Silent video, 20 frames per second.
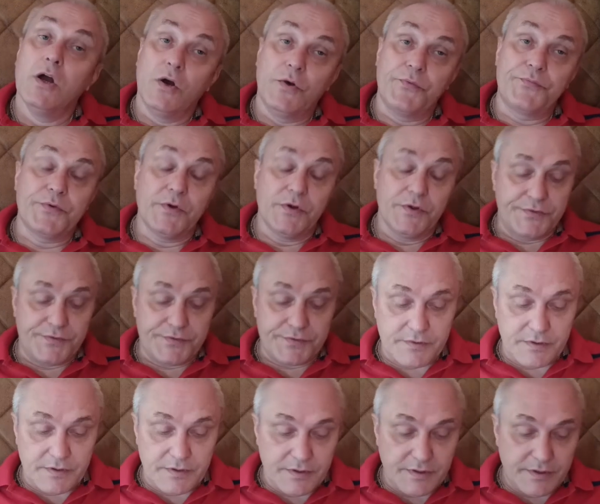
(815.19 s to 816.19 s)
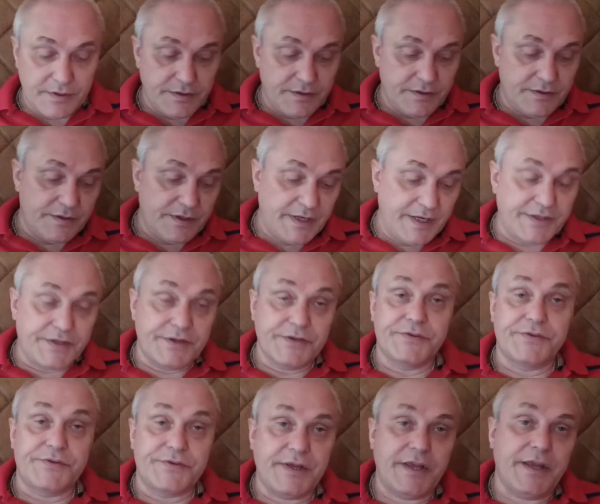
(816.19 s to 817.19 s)
Of course, I
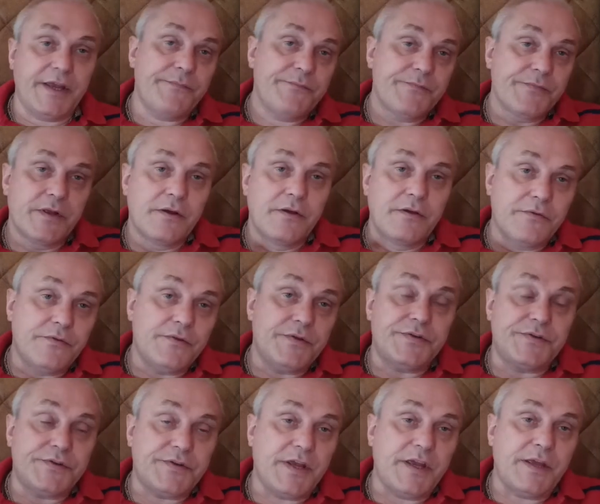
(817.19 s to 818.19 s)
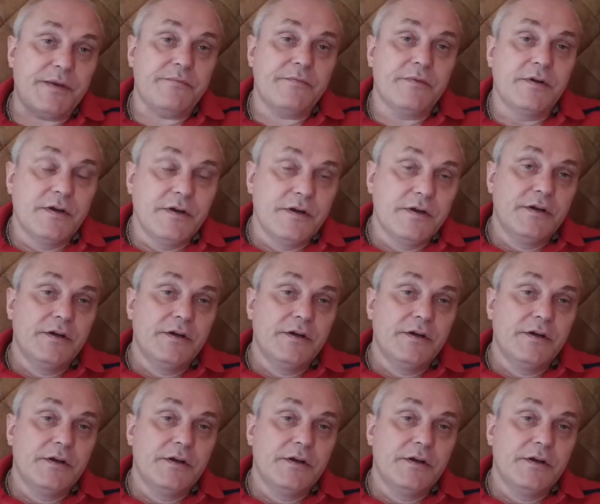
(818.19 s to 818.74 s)
can say the same,